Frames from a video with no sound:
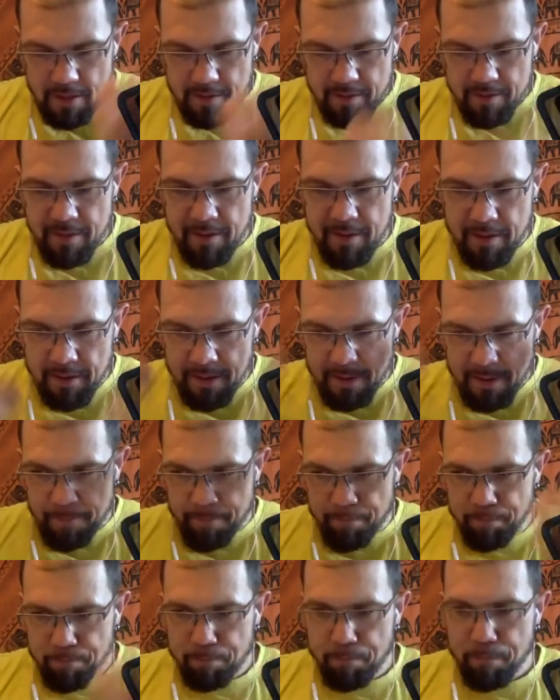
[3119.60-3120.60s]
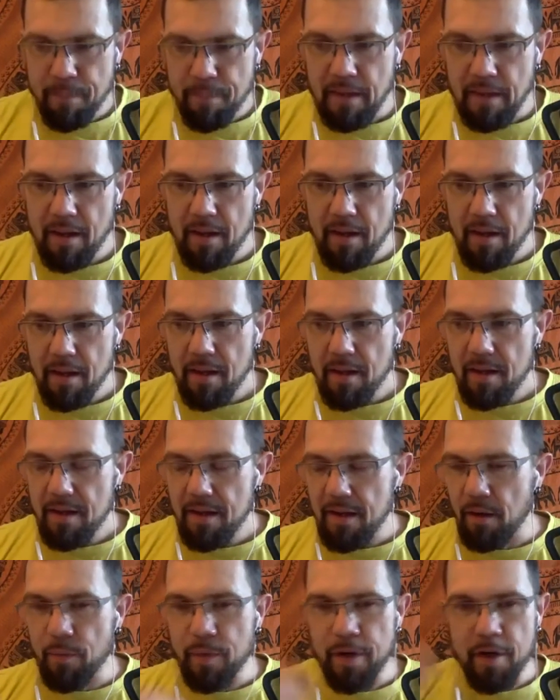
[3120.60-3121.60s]
the um,
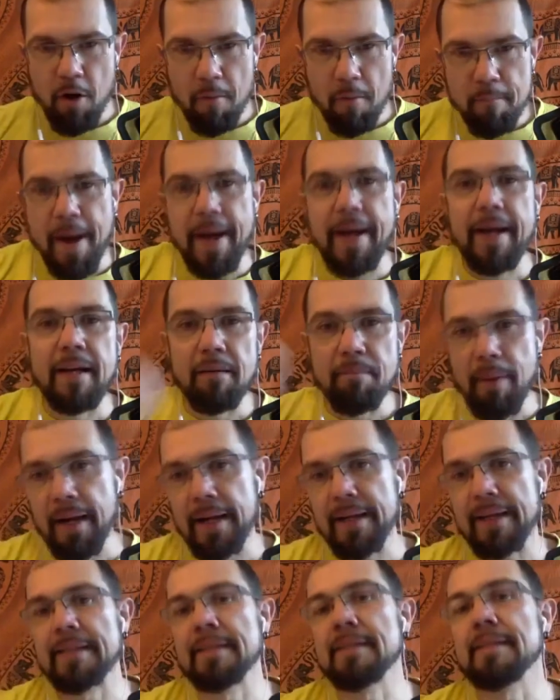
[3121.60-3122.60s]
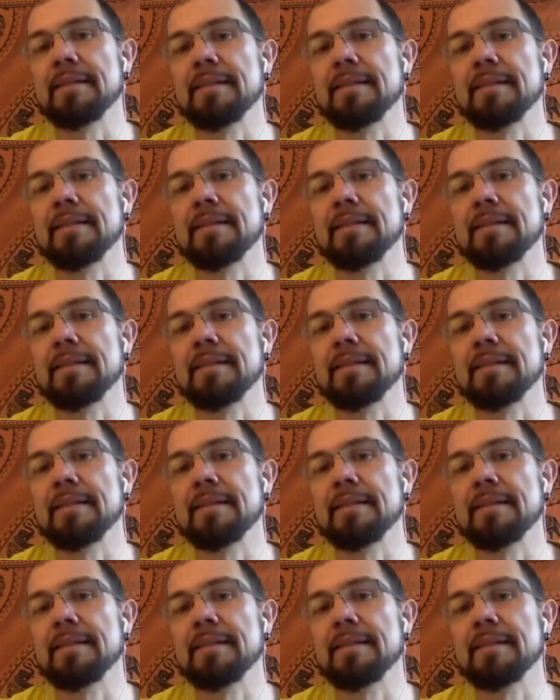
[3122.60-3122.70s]
you know, we come back and back into